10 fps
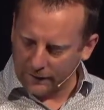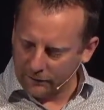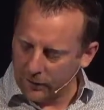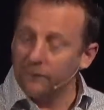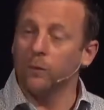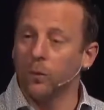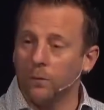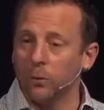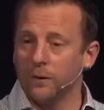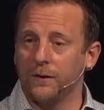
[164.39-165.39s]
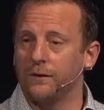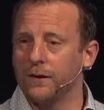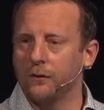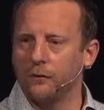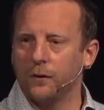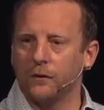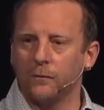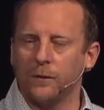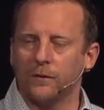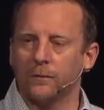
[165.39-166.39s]
If you want more details, you can
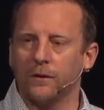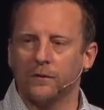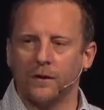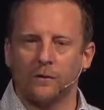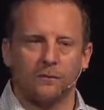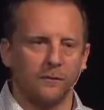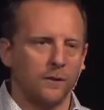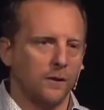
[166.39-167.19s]
speak to myself,